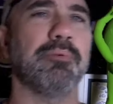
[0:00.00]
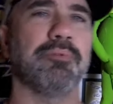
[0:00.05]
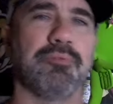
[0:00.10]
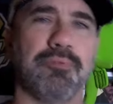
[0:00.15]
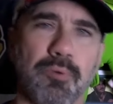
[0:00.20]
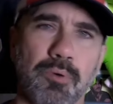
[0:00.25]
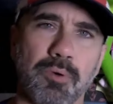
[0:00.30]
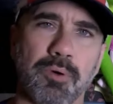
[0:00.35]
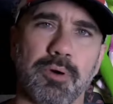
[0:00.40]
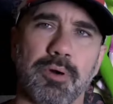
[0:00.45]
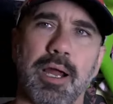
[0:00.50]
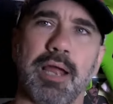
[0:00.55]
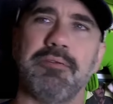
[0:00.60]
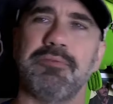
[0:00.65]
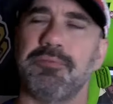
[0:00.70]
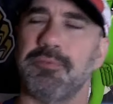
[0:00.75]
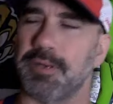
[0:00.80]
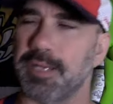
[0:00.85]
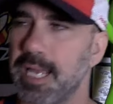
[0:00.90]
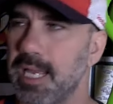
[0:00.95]
before I
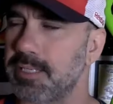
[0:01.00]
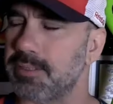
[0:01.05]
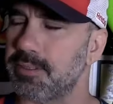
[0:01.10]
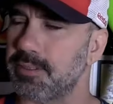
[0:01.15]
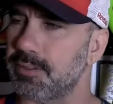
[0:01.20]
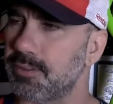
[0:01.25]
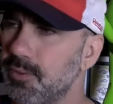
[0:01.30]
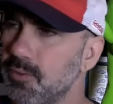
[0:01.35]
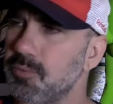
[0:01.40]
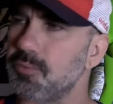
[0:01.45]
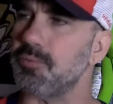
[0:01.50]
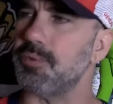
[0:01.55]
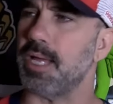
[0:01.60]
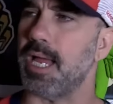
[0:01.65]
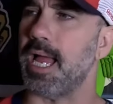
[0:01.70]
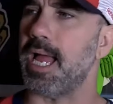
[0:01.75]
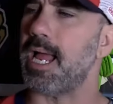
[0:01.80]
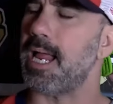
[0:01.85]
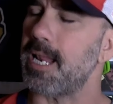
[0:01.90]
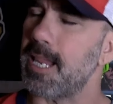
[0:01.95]
forget to do
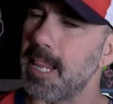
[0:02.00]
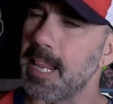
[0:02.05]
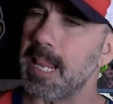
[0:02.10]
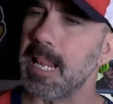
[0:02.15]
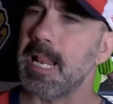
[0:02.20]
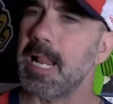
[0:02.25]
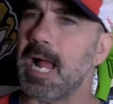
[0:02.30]
that.